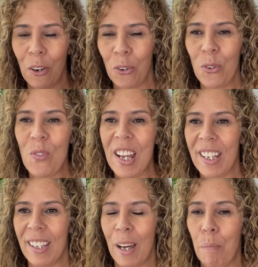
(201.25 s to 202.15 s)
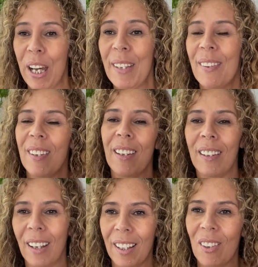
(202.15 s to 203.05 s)
already a
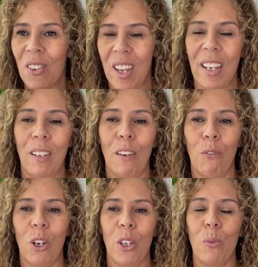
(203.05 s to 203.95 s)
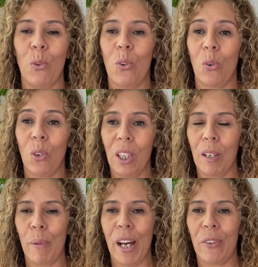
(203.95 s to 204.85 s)
basic understanding of what he was talking
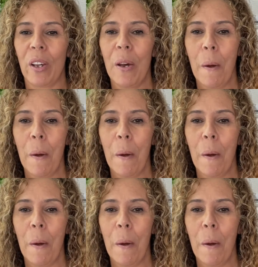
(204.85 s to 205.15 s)
about.